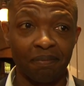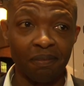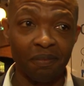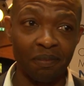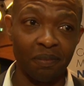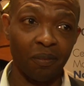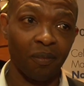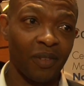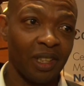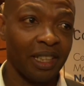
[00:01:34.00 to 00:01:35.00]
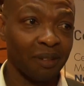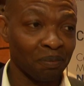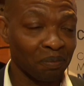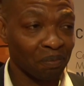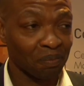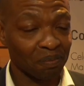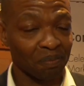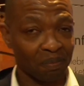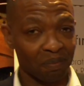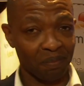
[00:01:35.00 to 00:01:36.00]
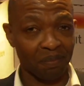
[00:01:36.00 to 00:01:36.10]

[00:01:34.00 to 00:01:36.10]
It sounds very interesting. And how, how does